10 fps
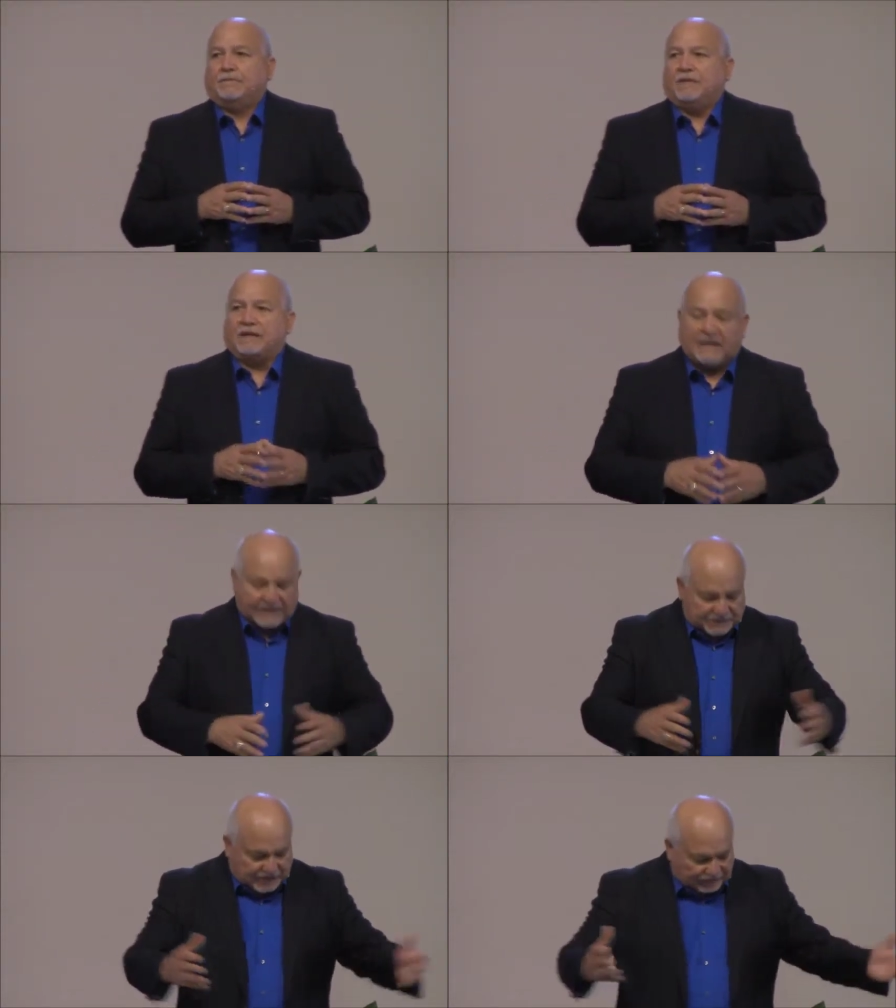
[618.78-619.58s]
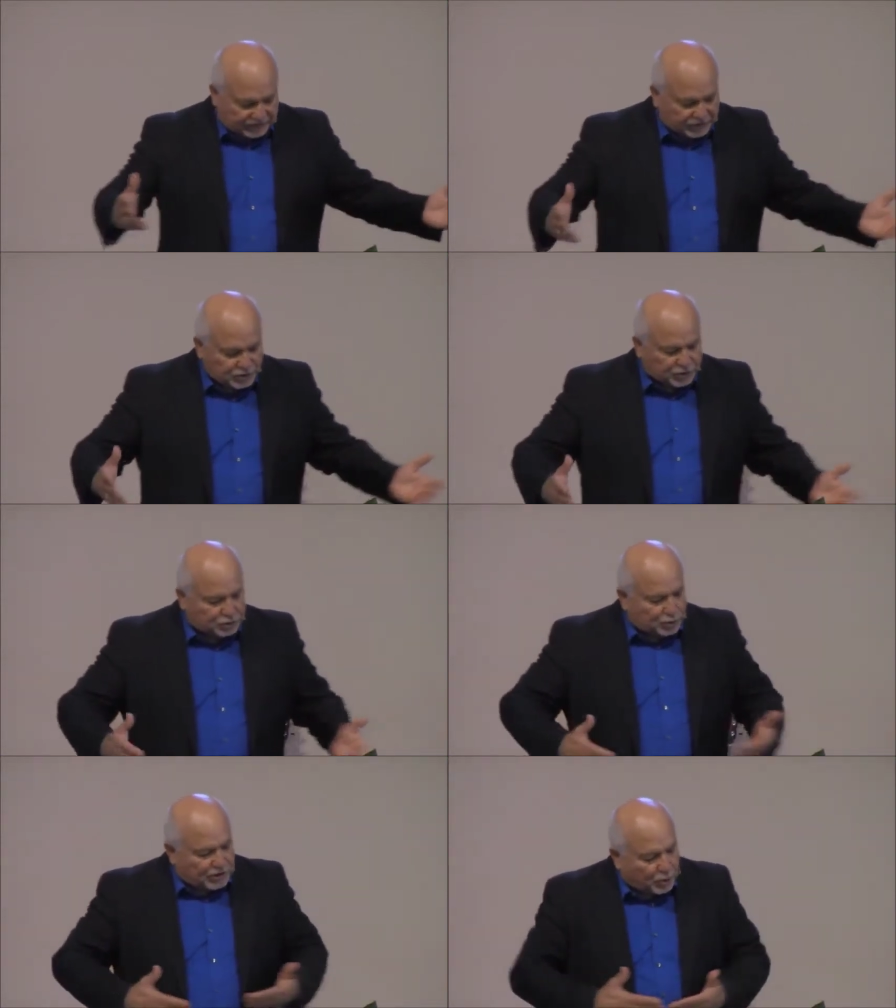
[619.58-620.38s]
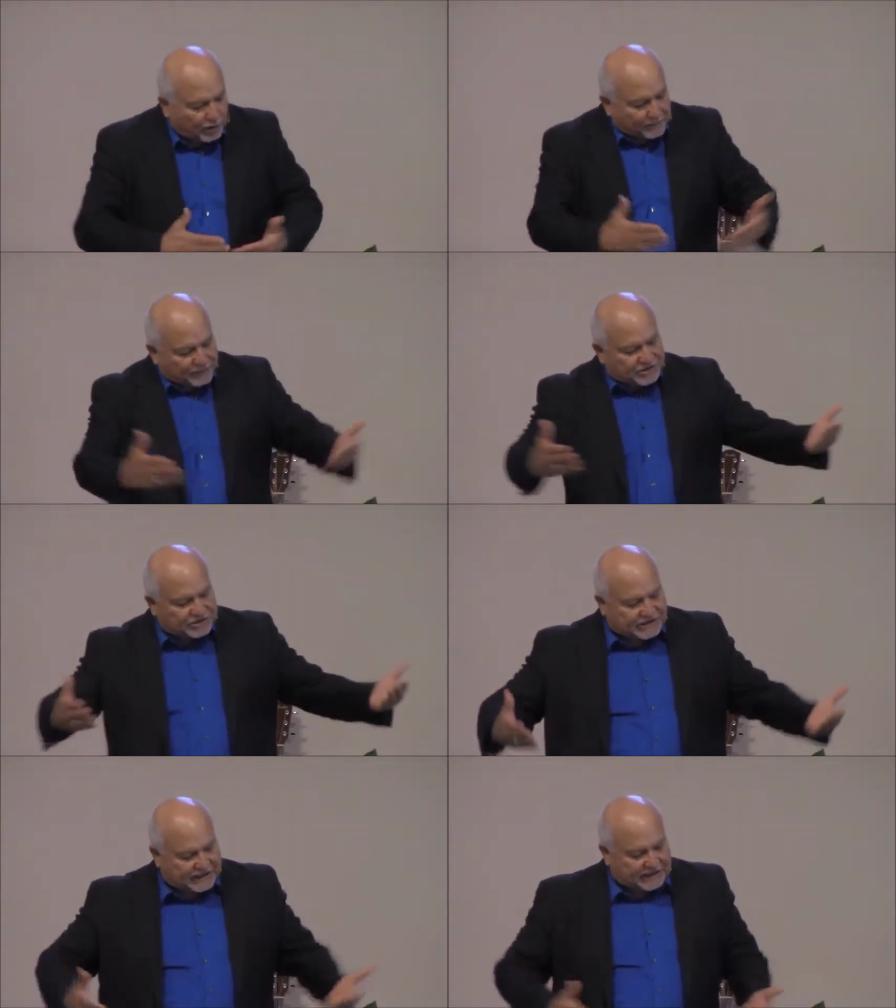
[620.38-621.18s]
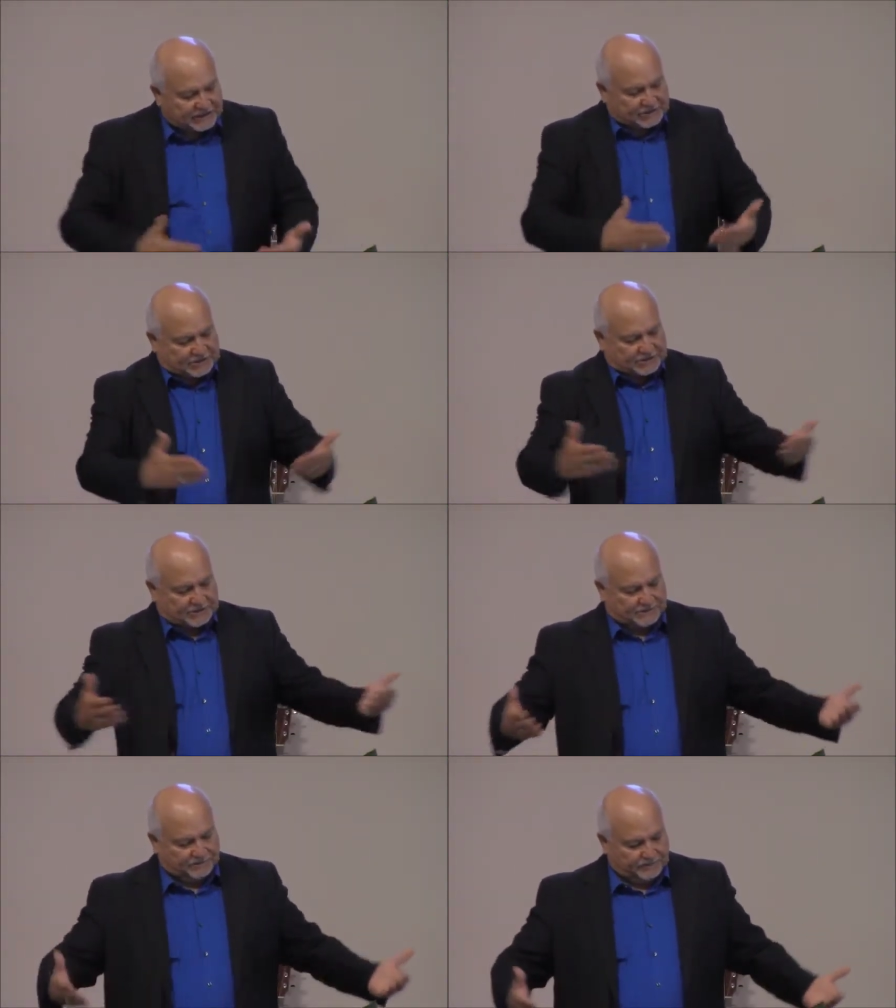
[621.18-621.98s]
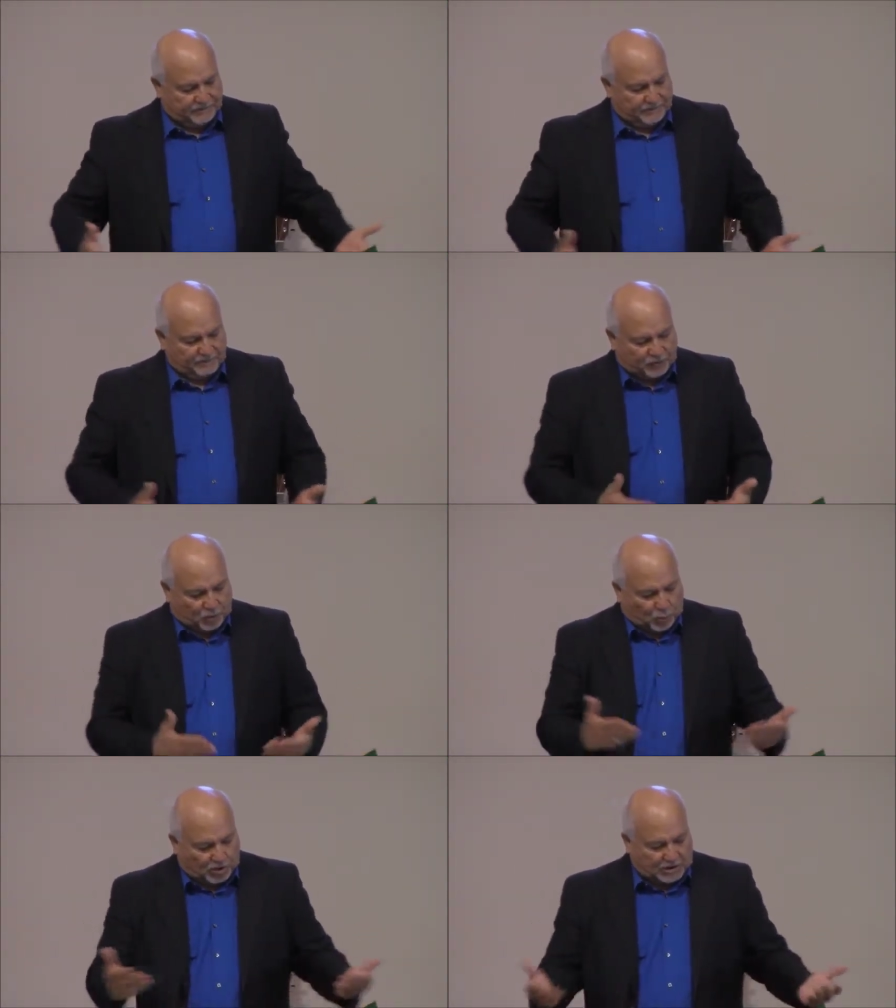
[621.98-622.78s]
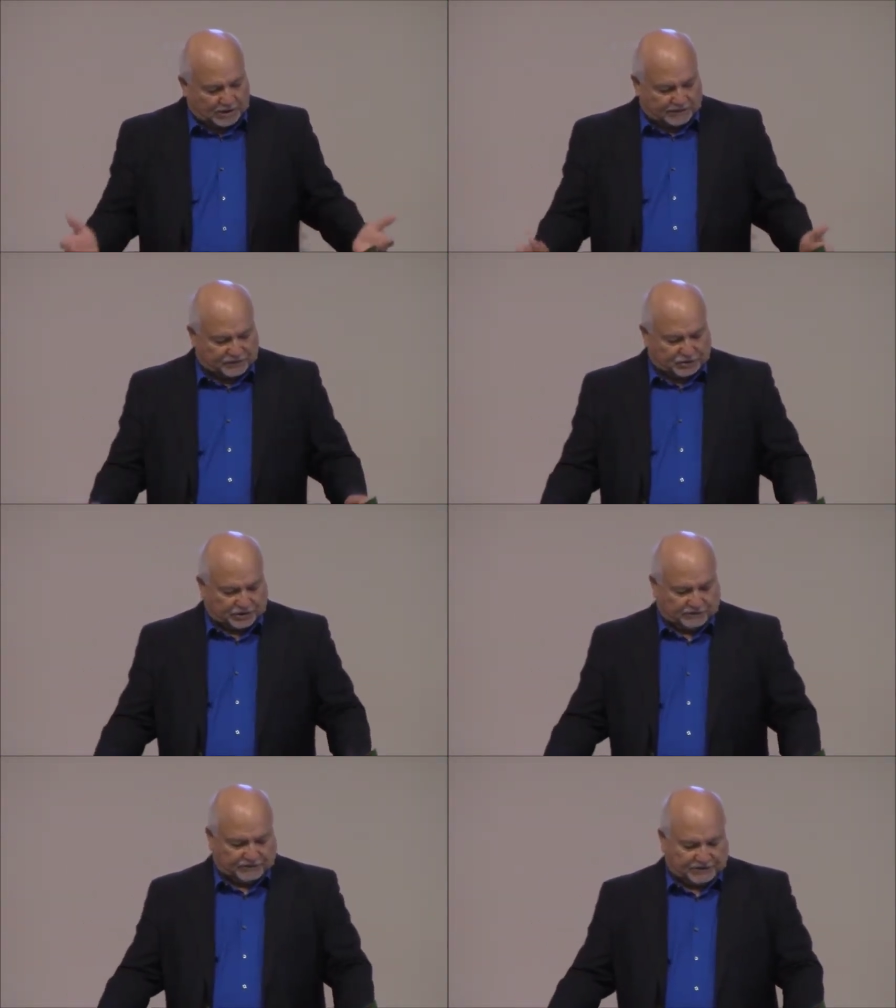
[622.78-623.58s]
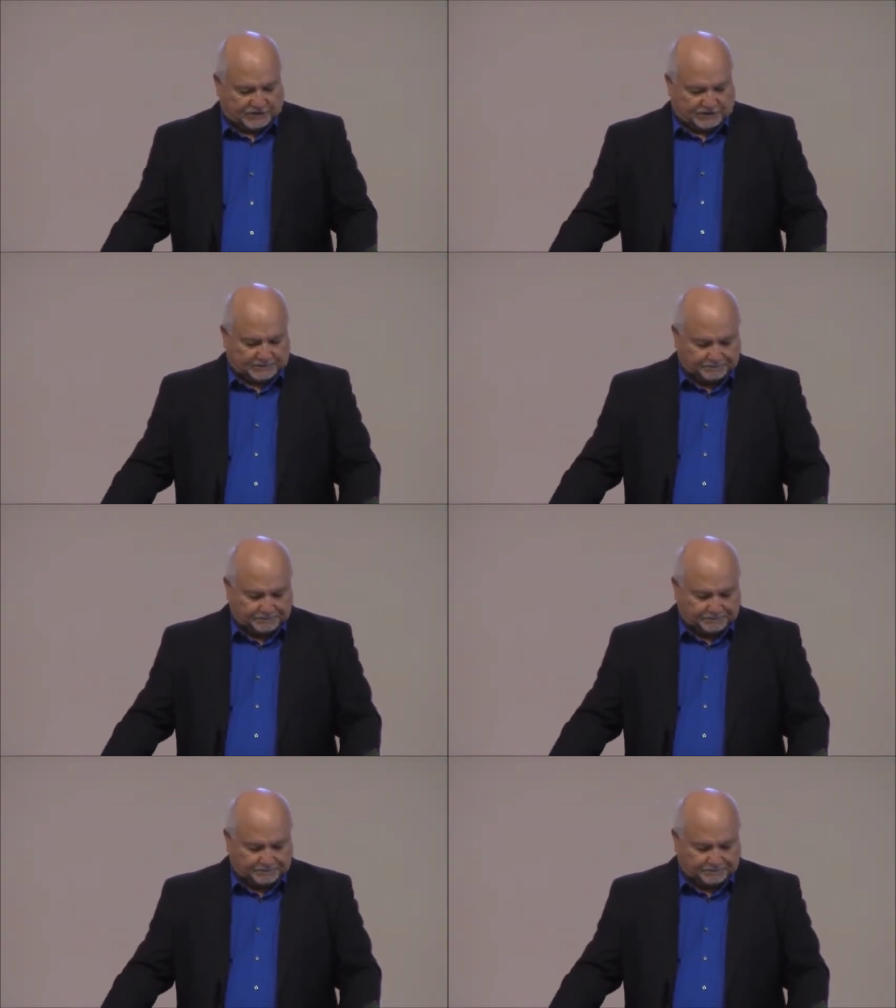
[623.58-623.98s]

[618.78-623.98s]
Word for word: And God has gifted the church to equip the saints for work of service.